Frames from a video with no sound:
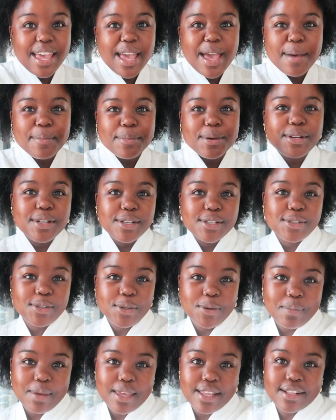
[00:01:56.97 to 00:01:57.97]
I'm gonna
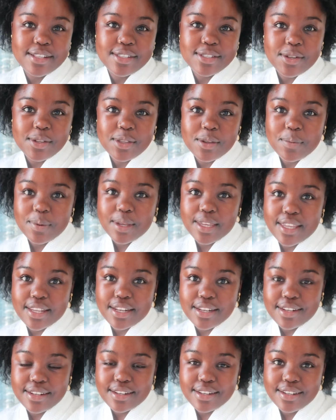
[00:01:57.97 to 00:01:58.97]
zoom in so that we
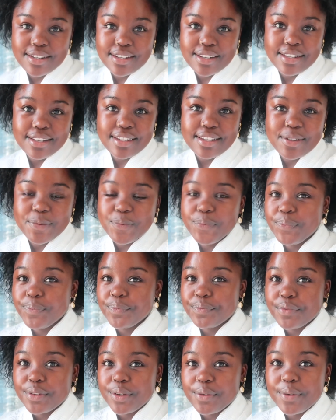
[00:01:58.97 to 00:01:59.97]
can
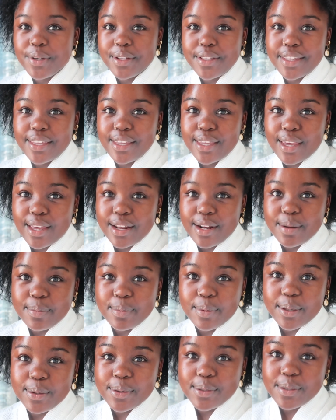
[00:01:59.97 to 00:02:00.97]
really get up
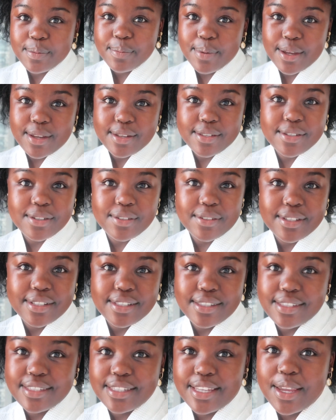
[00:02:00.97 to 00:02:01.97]
close and personal and
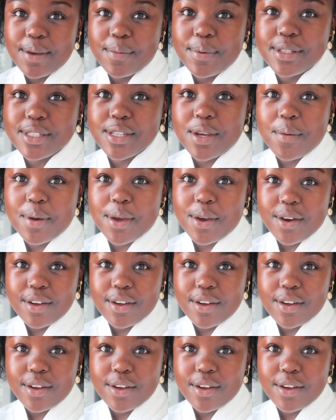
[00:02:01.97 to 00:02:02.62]
see what's going